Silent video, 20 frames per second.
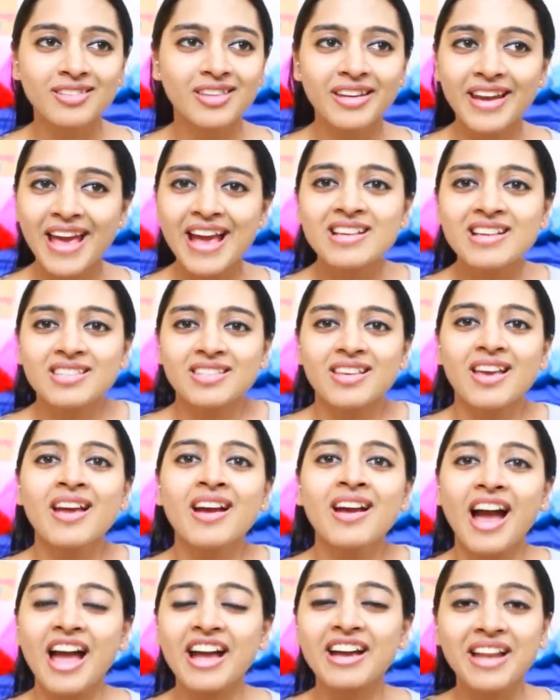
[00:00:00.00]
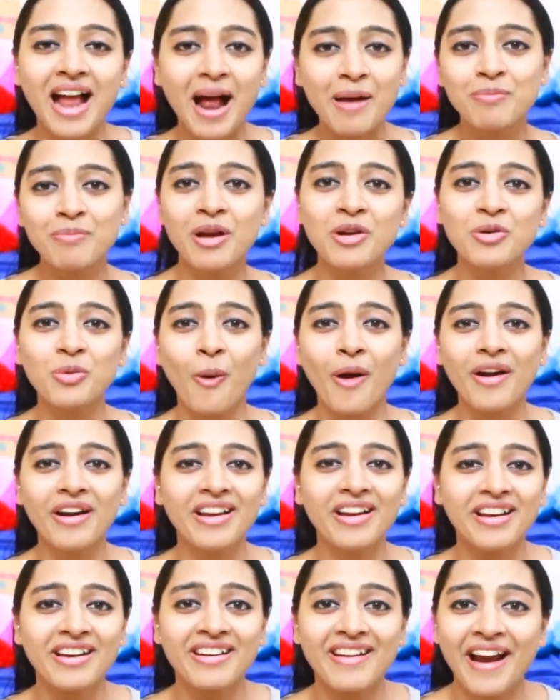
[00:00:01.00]
The next thing, I grabbed my
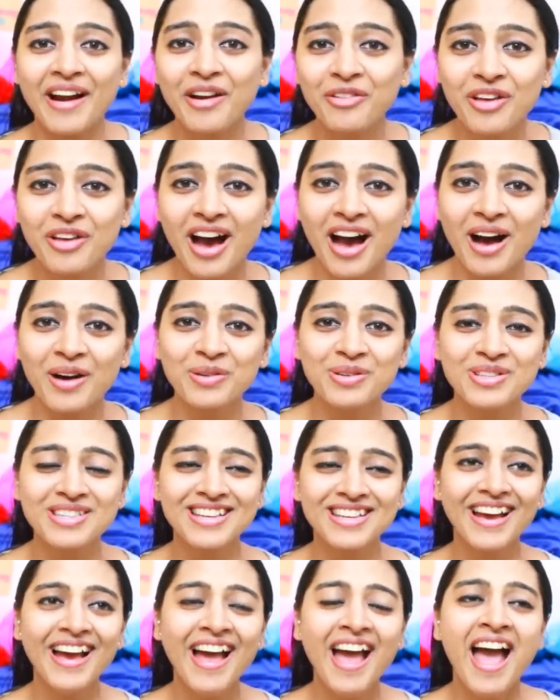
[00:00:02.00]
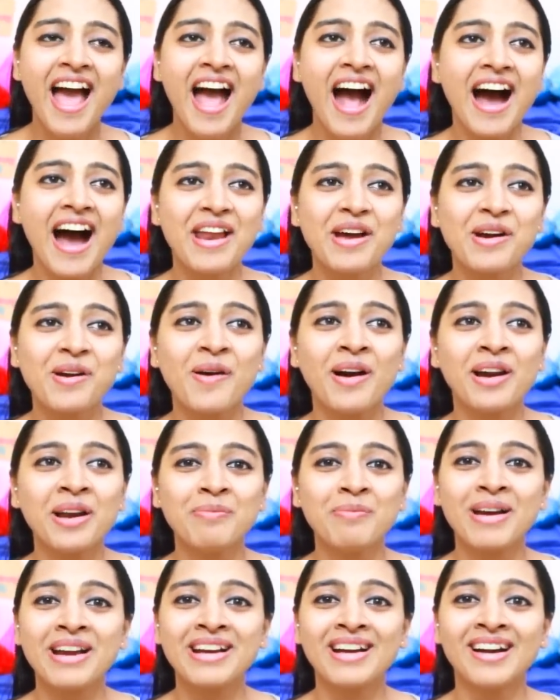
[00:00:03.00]
wallet and I ran out of the house, and I called
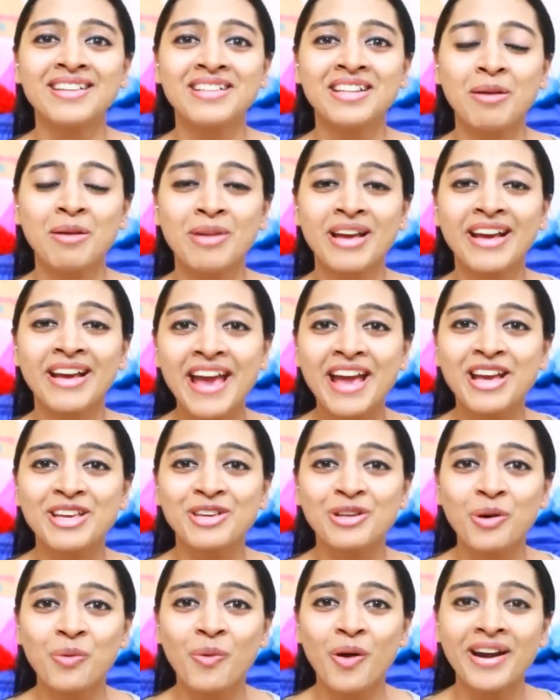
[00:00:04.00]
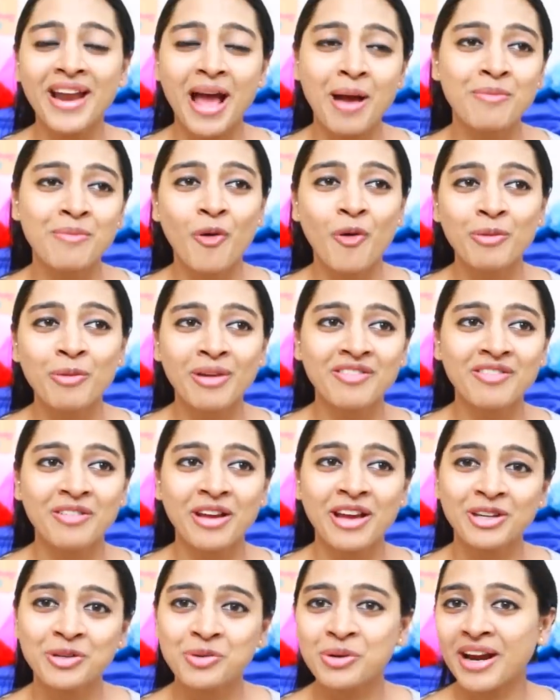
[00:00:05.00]
up my cousin. I'm like, hey, you know what, I'm on my
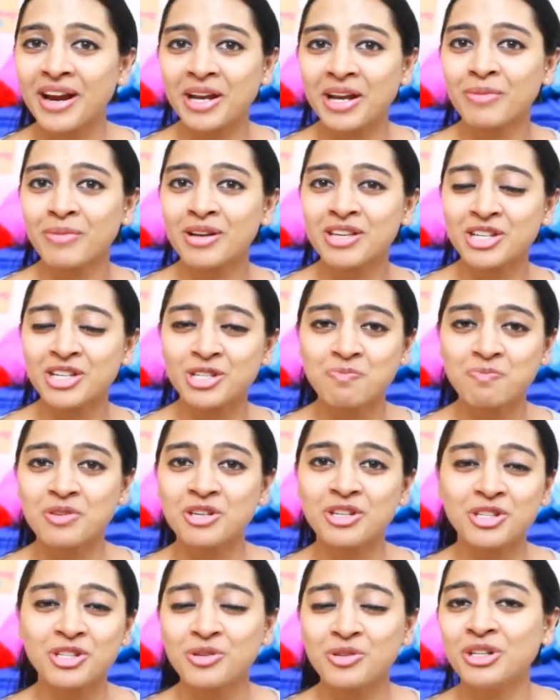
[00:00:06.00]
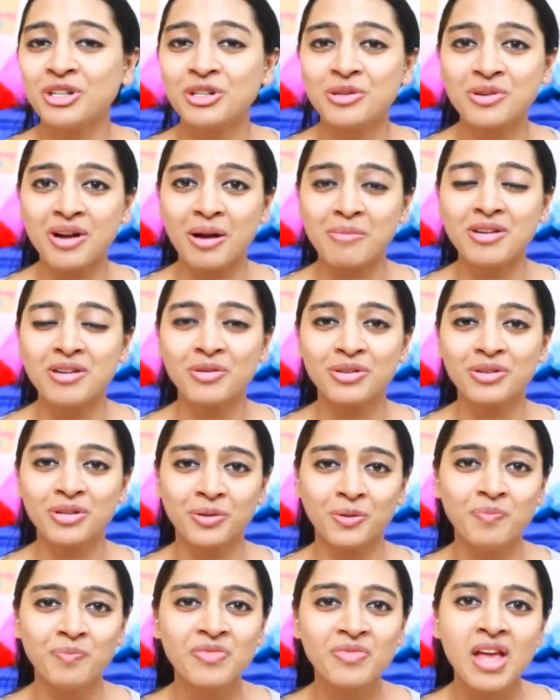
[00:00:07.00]
way to getting my ears pierced, you need to come down too.